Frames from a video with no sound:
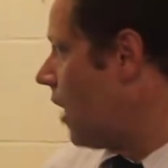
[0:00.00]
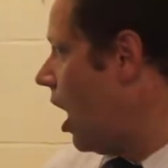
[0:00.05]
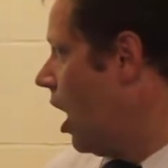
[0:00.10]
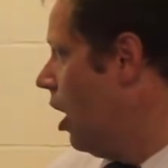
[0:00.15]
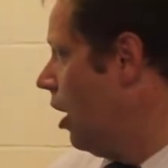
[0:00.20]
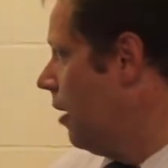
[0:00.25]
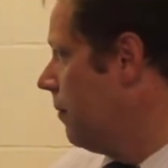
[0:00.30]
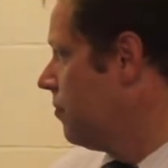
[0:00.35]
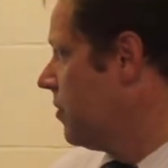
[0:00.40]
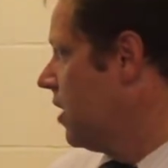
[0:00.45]

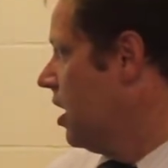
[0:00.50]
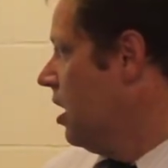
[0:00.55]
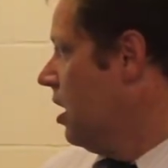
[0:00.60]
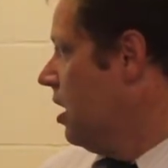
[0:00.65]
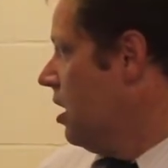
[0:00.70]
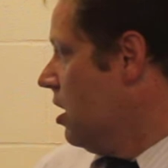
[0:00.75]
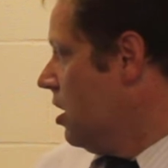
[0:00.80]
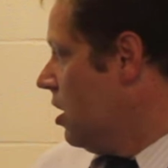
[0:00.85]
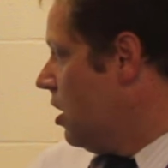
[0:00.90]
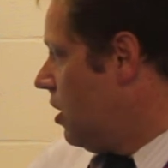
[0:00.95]

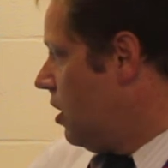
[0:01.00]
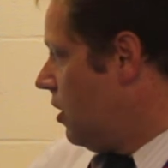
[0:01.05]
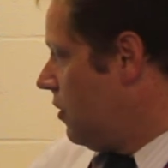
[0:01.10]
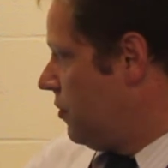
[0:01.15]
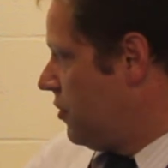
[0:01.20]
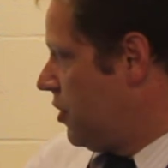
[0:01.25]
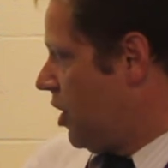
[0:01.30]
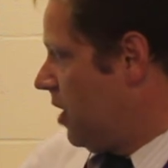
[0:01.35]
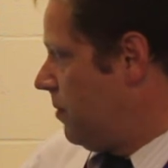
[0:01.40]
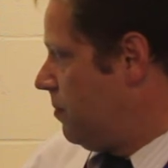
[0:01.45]

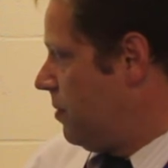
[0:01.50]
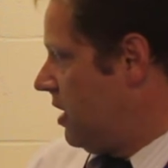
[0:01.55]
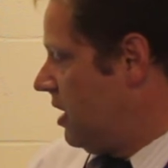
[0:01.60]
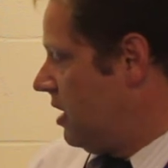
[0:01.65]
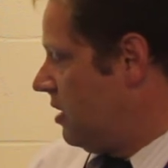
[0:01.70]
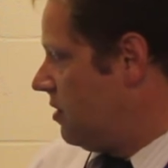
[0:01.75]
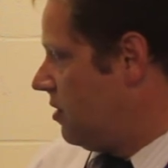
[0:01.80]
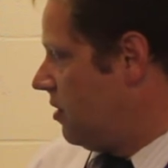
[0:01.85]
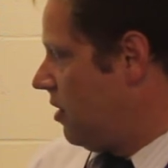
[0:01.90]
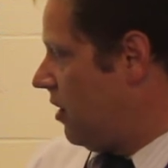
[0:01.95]
The IB,
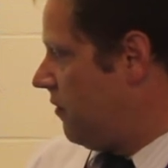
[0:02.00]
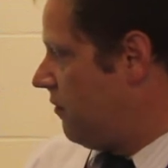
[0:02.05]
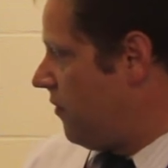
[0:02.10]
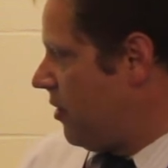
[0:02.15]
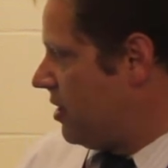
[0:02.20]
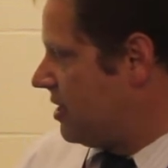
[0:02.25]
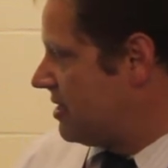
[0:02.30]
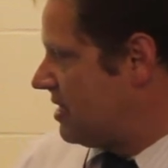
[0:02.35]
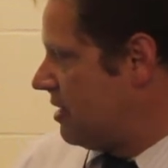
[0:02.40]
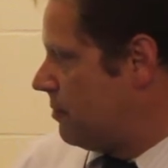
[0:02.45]

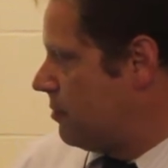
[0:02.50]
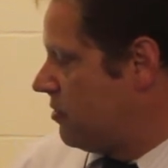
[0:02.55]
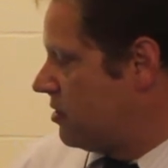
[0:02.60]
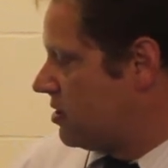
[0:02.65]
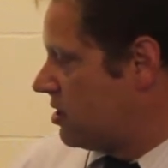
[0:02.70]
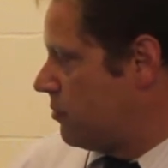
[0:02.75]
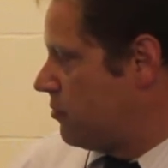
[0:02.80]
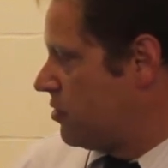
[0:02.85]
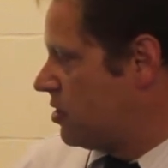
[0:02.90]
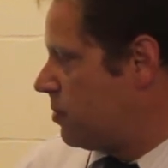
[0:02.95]
very similar in
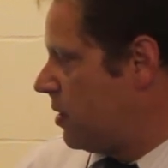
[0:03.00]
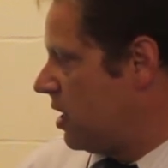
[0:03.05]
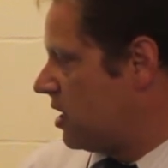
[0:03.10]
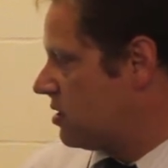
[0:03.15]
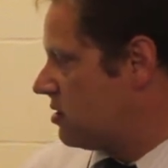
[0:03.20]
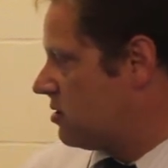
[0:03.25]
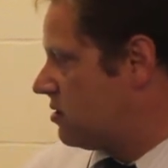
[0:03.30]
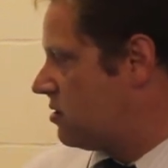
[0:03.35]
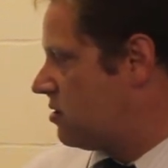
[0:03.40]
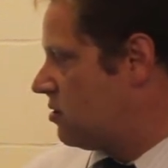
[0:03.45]
some
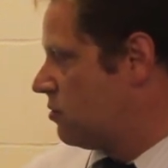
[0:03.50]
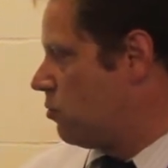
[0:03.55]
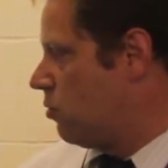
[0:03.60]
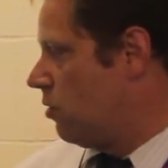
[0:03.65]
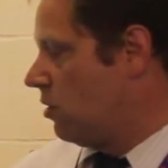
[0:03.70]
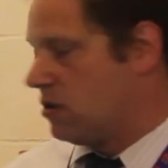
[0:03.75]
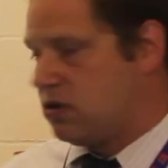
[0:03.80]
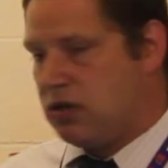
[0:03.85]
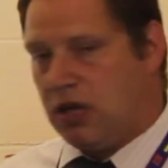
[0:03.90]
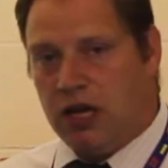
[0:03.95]
respects to
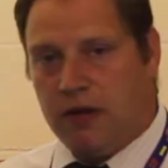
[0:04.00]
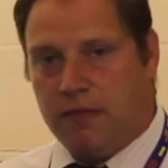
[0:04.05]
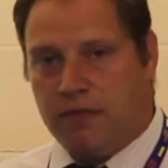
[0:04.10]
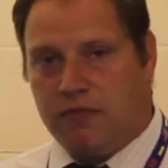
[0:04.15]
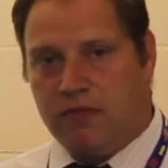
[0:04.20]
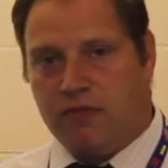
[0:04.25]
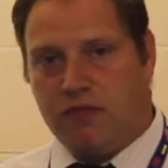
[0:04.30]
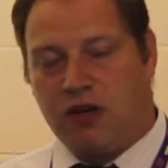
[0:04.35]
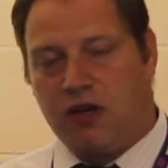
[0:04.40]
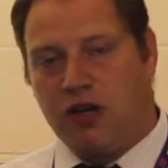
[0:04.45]
what
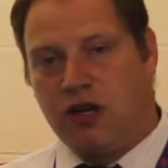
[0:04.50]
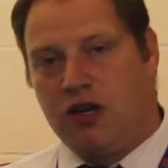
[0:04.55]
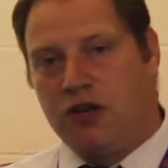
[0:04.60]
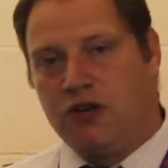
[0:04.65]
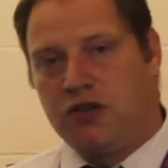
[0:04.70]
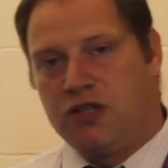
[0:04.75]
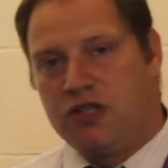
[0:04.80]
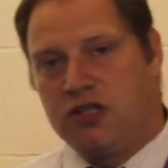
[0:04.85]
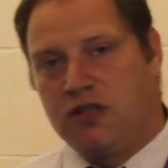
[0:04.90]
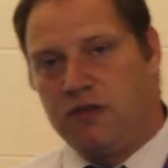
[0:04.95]
the
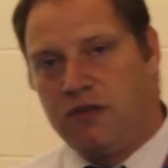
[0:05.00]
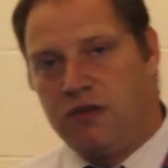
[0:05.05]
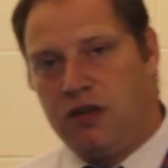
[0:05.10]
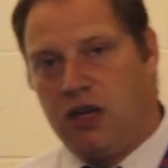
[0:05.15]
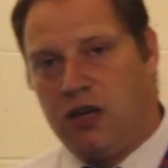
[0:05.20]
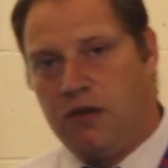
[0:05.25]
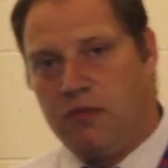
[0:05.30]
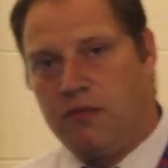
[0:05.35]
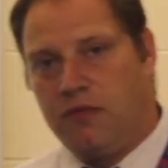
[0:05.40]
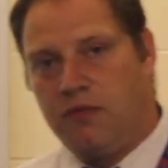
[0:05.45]
conclusions that
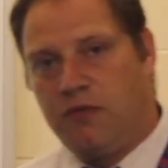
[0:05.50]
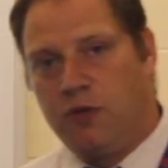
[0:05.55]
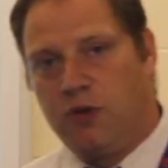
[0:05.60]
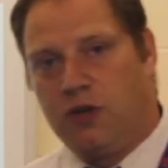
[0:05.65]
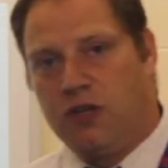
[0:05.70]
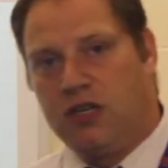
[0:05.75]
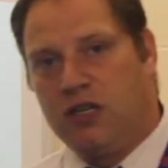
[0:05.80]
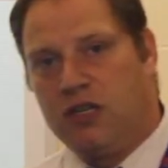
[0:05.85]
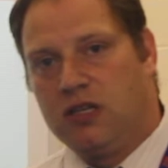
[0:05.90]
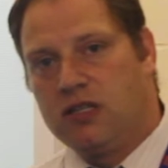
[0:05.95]

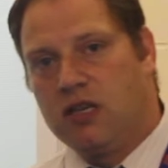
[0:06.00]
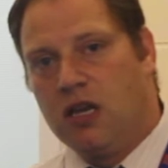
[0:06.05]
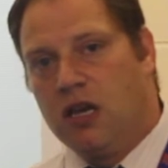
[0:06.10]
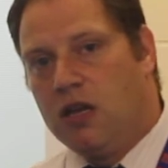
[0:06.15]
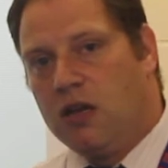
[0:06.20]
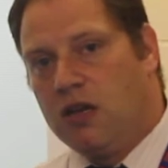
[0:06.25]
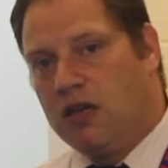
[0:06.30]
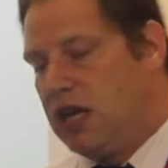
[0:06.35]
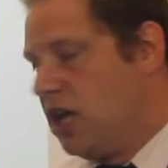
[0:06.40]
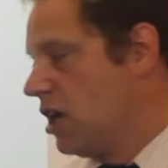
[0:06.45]
Fullan and
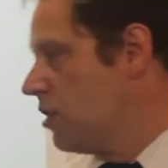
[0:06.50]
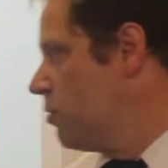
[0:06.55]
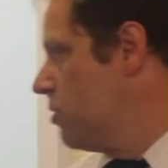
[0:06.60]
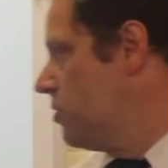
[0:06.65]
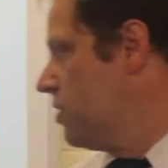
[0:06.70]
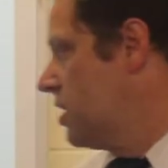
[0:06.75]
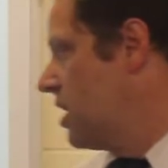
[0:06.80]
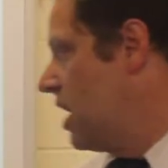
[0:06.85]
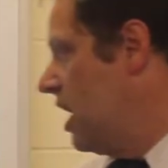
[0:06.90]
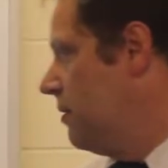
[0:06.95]

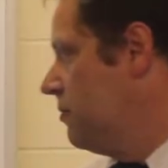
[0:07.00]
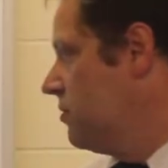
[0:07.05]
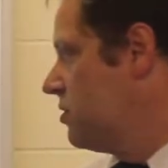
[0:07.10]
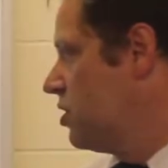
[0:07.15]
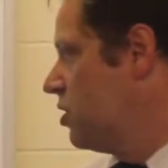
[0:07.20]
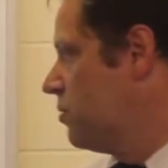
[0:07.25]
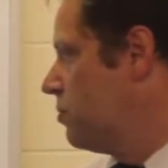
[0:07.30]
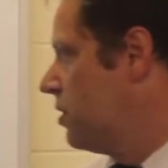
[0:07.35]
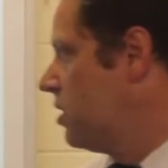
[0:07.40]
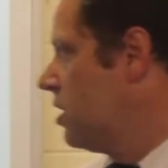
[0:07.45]
Langworthy came
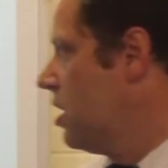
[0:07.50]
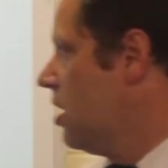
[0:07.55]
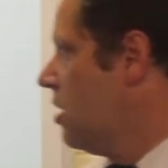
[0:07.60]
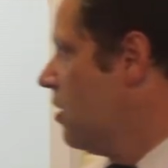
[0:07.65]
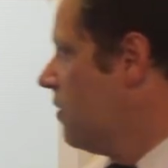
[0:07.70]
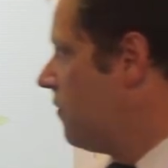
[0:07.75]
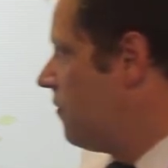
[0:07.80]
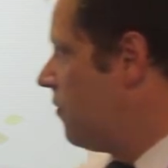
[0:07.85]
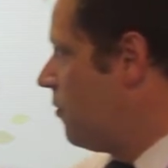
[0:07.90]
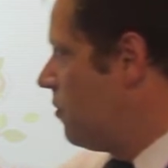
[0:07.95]
to, but
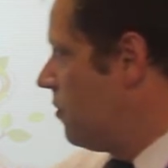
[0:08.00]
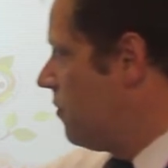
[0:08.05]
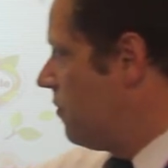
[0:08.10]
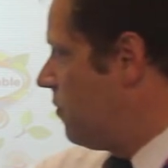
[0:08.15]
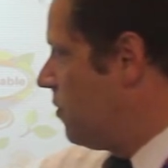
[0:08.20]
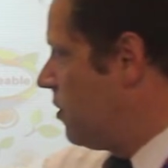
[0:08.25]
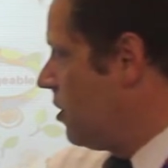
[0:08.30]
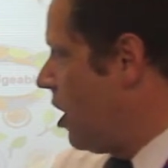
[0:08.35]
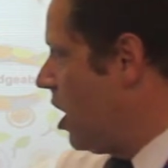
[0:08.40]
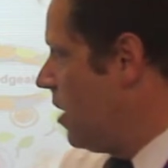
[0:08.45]
for
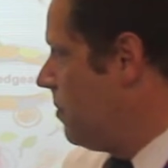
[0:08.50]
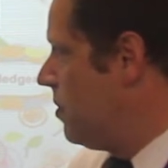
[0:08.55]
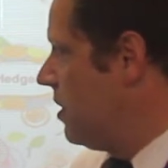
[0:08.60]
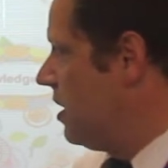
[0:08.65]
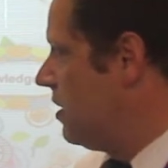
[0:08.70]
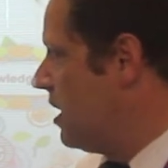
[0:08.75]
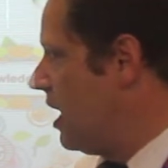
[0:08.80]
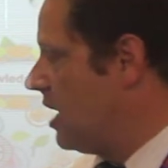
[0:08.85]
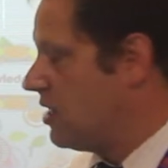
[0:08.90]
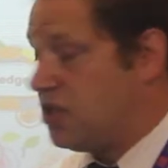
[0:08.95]
the
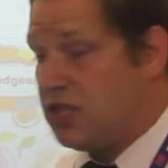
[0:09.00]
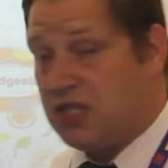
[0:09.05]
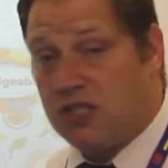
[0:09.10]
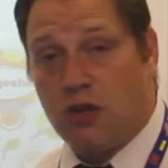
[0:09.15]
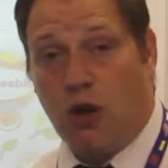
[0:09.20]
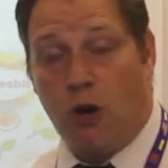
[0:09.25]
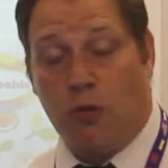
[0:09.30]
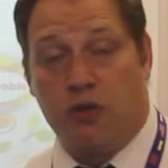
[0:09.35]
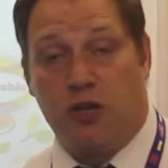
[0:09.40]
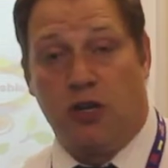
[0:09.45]
IB, they actually
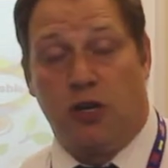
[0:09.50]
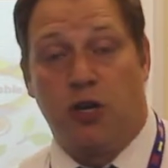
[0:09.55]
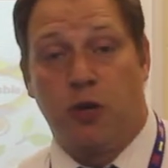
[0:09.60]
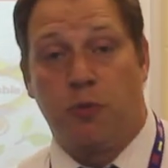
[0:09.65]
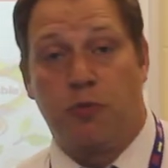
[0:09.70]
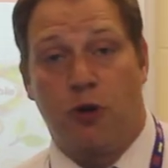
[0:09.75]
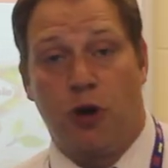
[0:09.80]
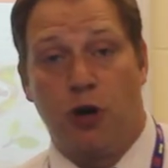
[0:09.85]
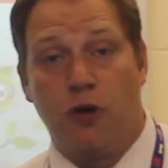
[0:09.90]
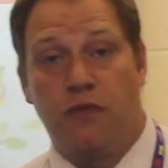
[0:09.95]
start with a learner
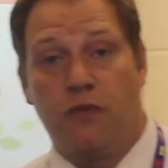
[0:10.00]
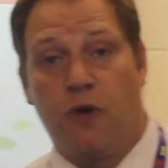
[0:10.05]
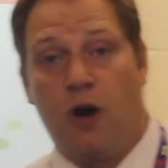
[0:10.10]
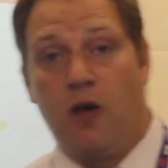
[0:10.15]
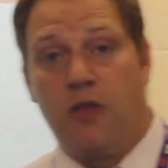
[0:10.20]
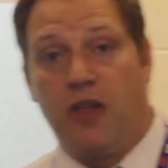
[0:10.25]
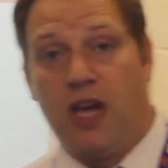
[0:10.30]
profile.